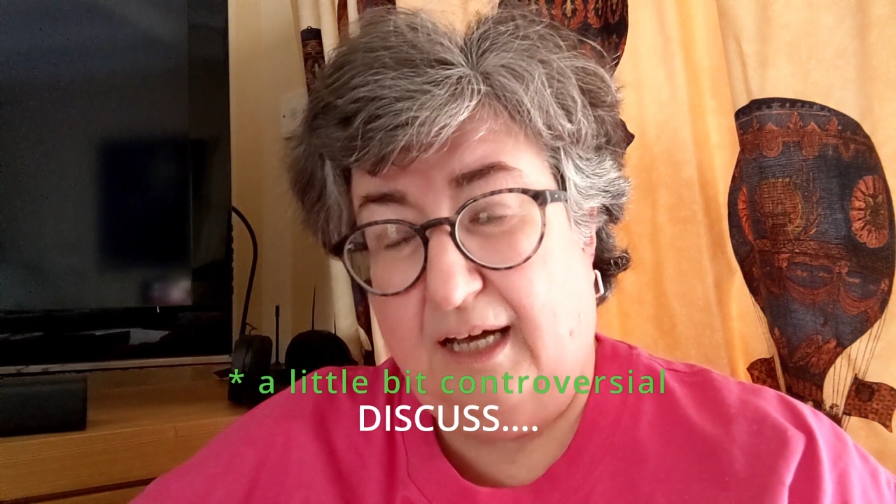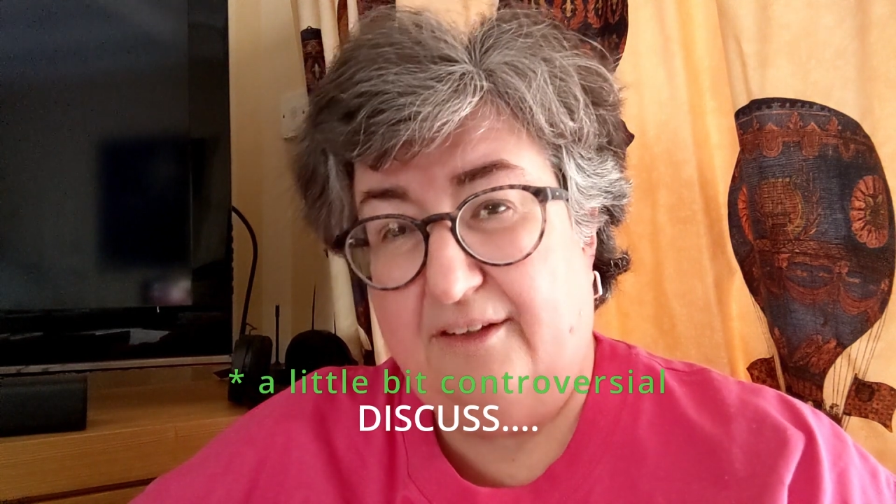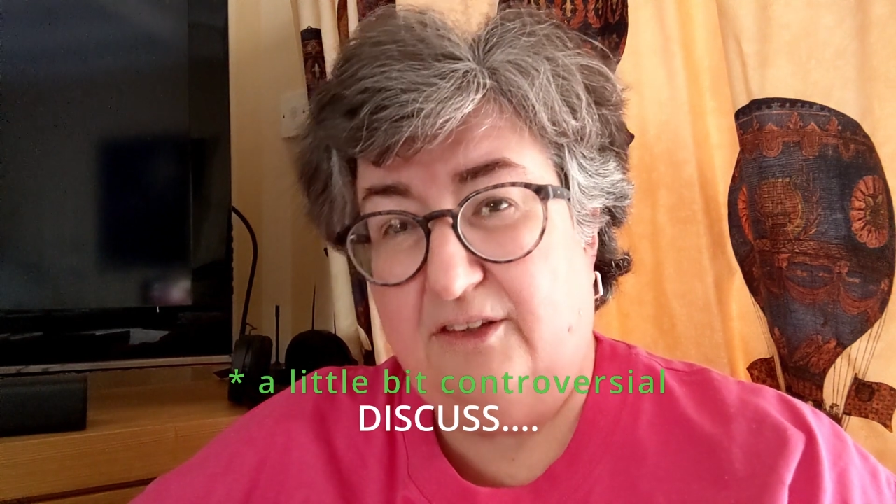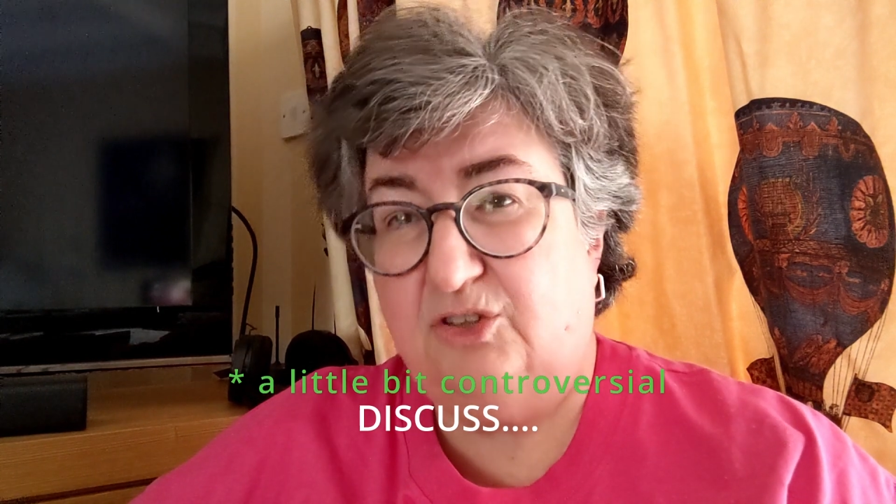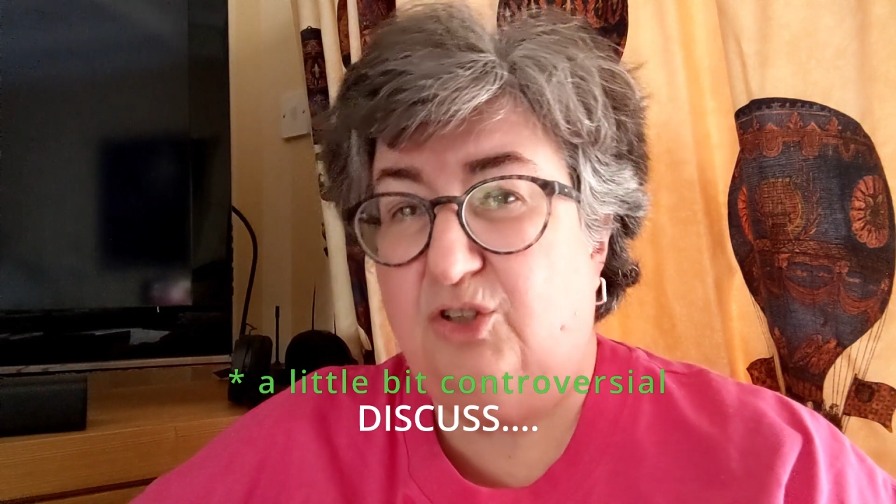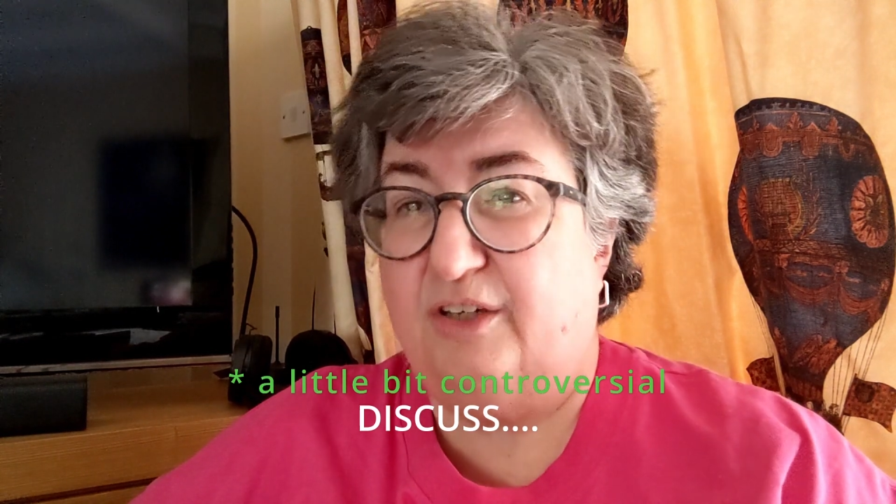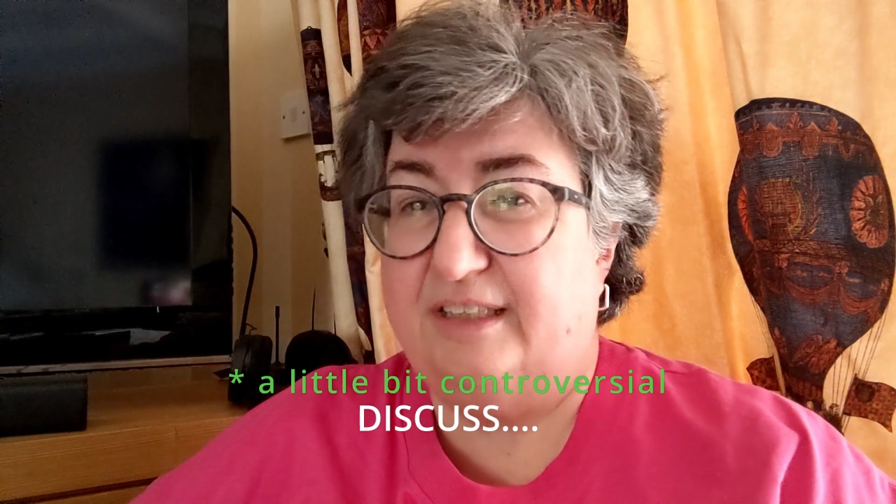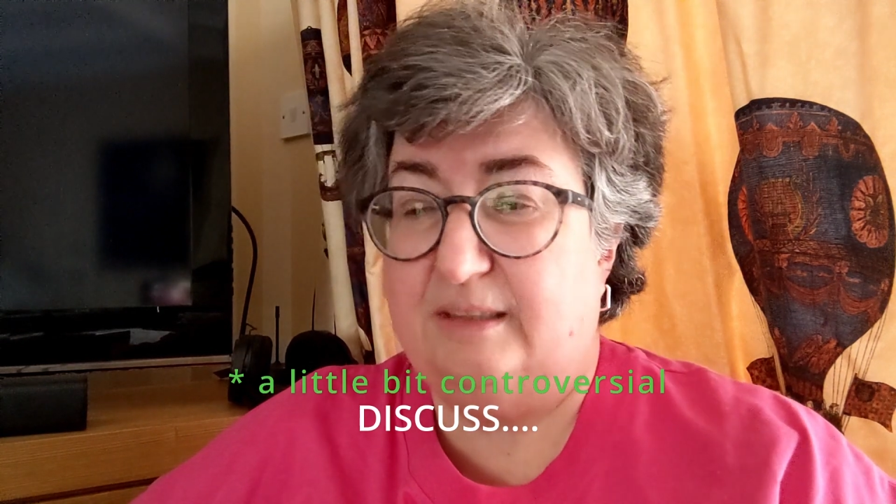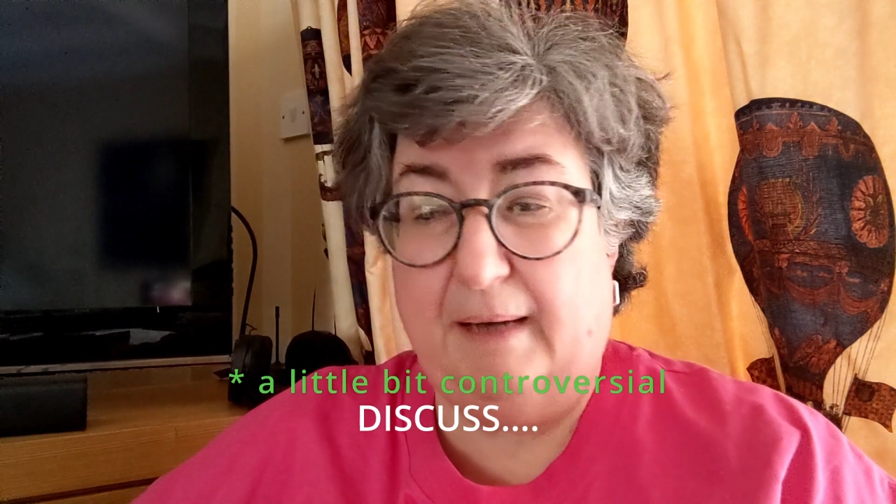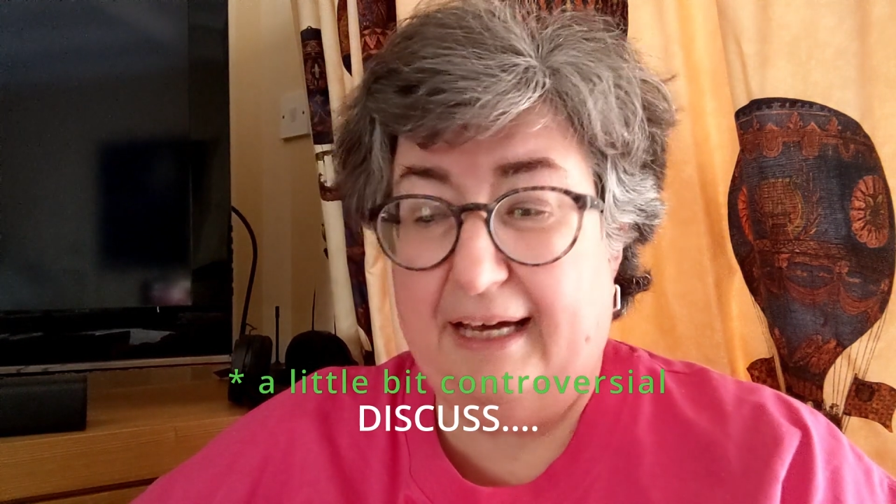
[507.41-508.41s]
and there's not a
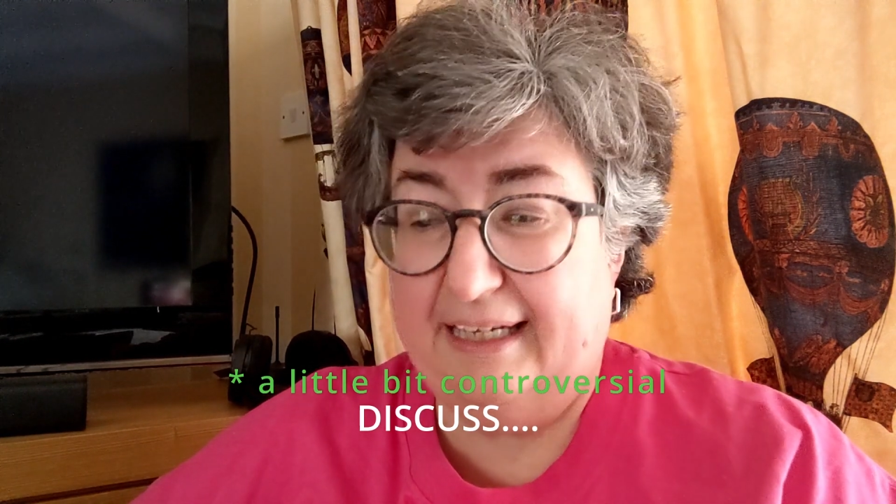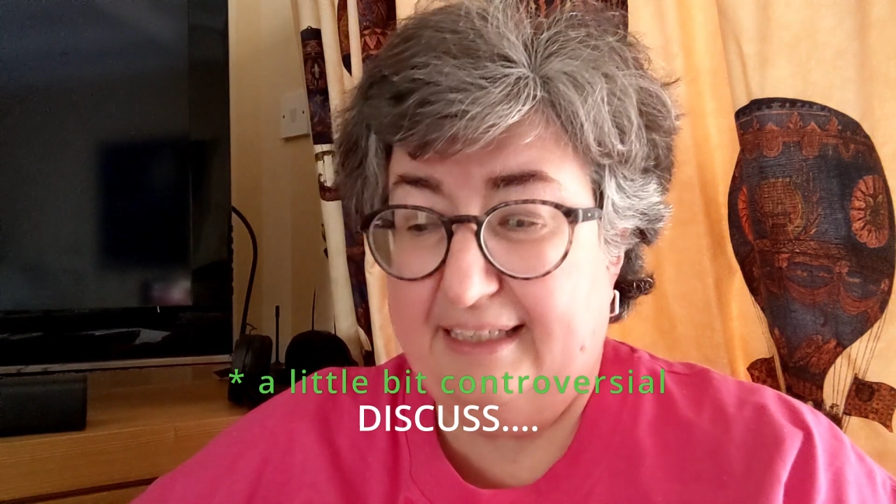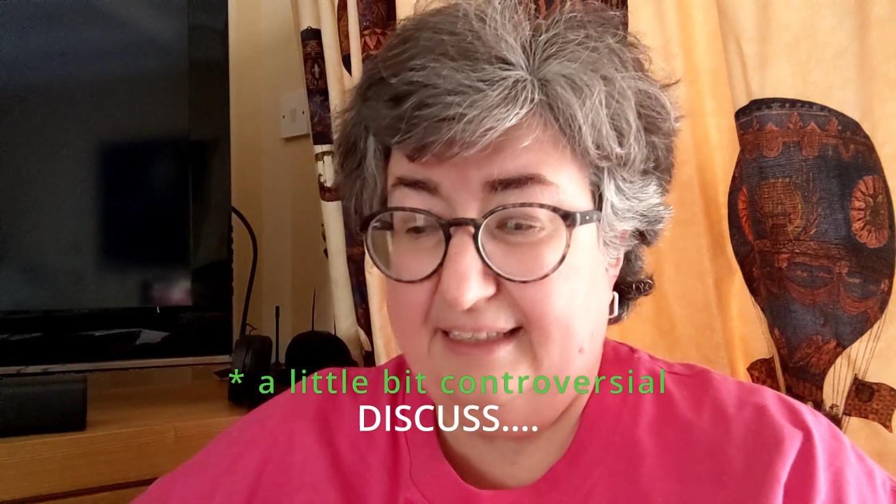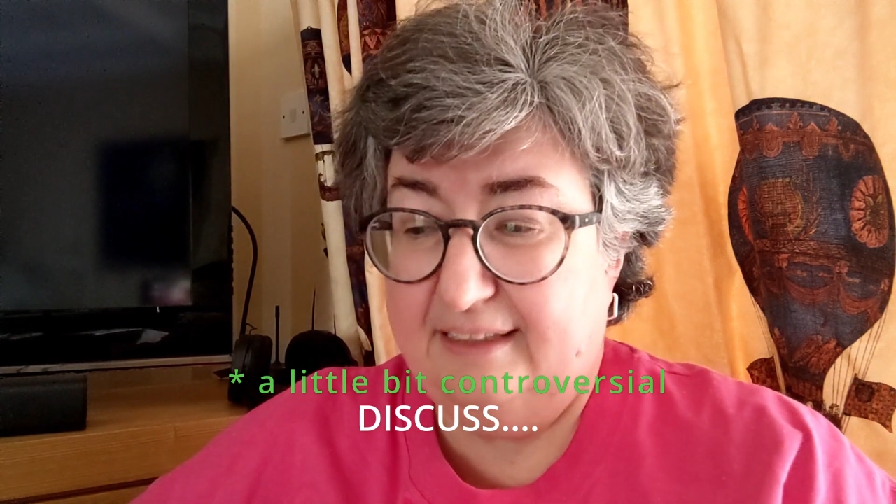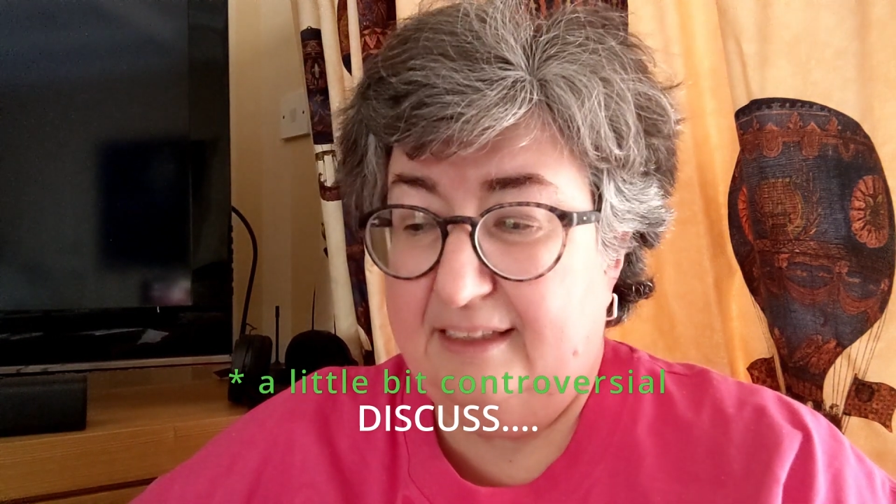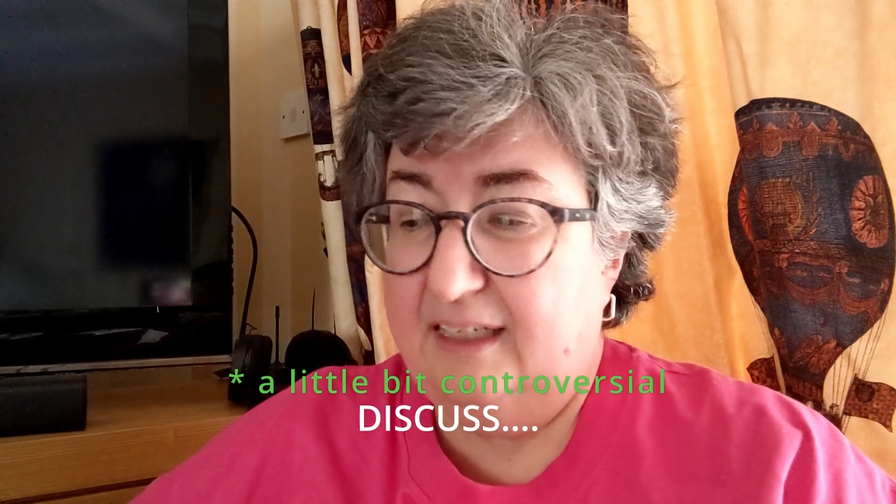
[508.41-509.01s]
spine,